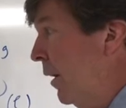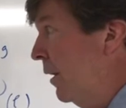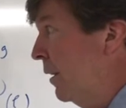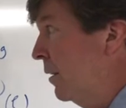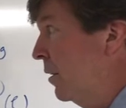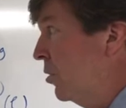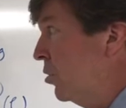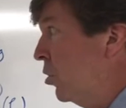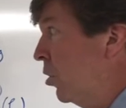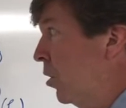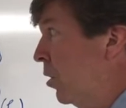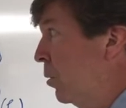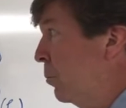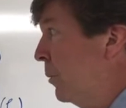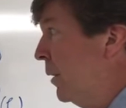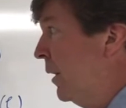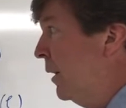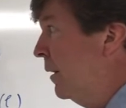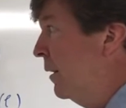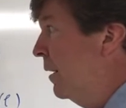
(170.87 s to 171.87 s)
to
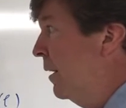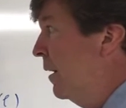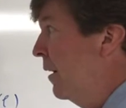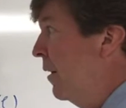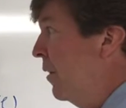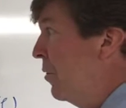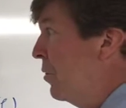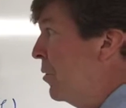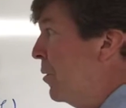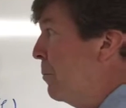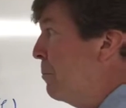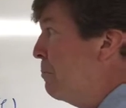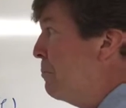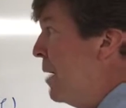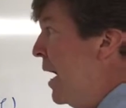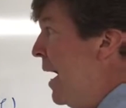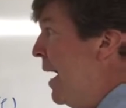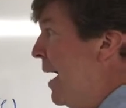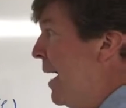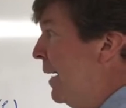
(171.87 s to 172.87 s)
determine the
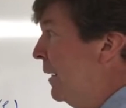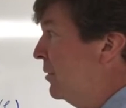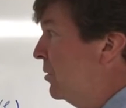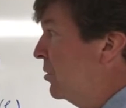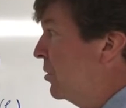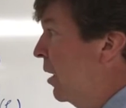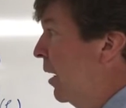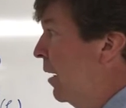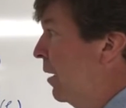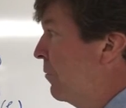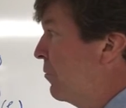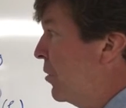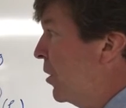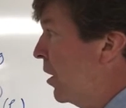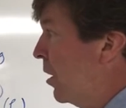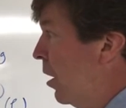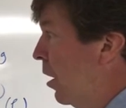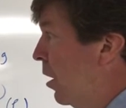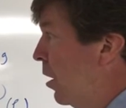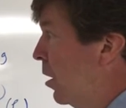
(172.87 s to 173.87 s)
mass of the
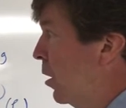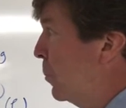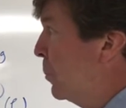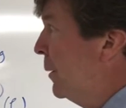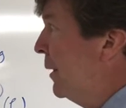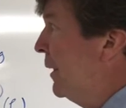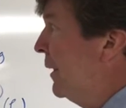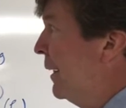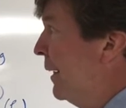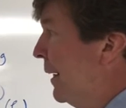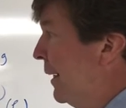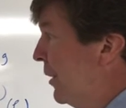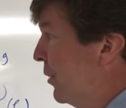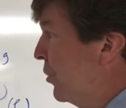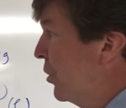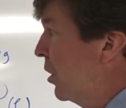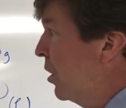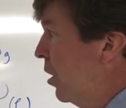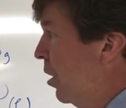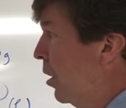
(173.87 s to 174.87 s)
carbon in
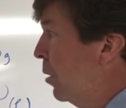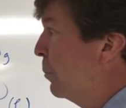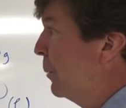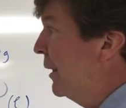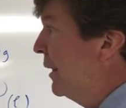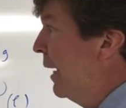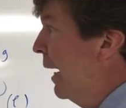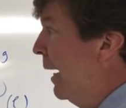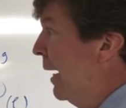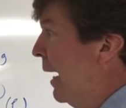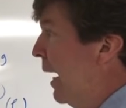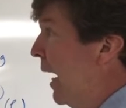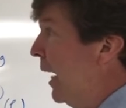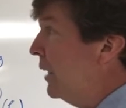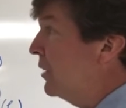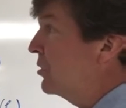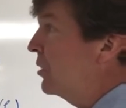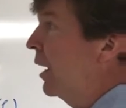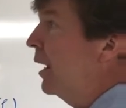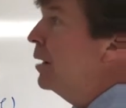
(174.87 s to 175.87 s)
the carbon
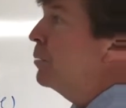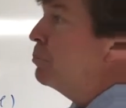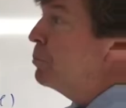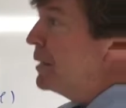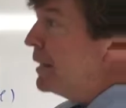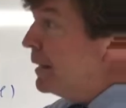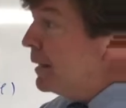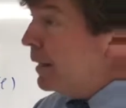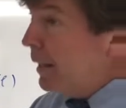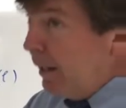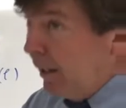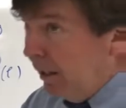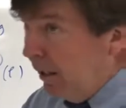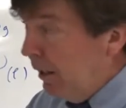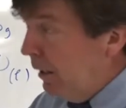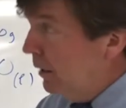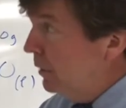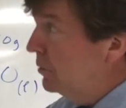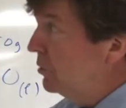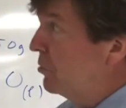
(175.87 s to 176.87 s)
dioxide
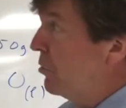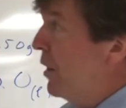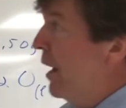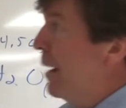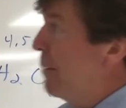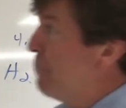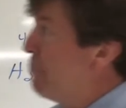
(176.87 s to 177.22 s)
because that